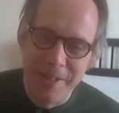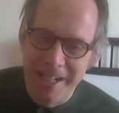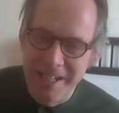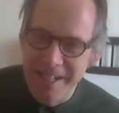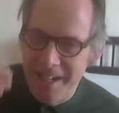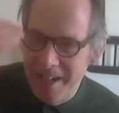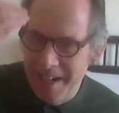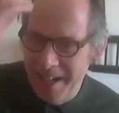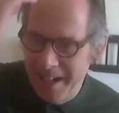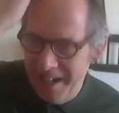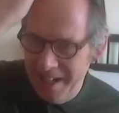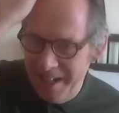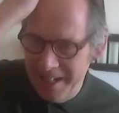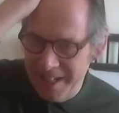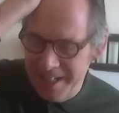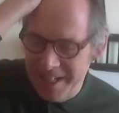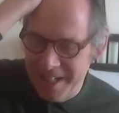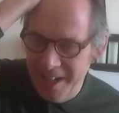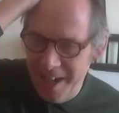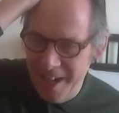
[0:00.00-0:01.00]

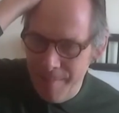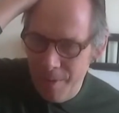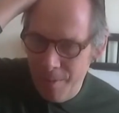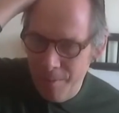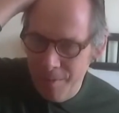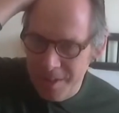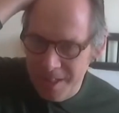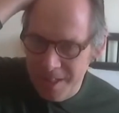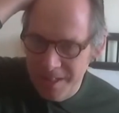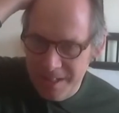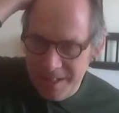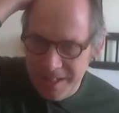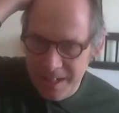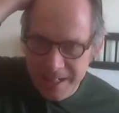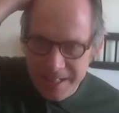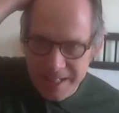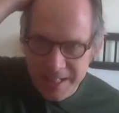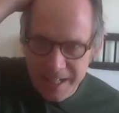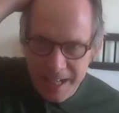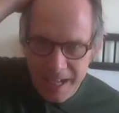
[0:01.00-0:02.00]
the time I
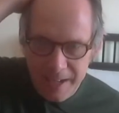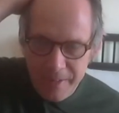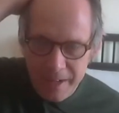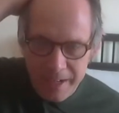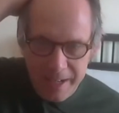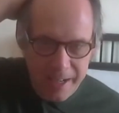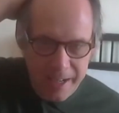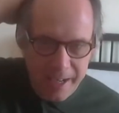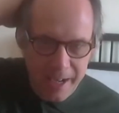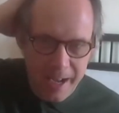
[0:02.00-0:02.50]
didn't have a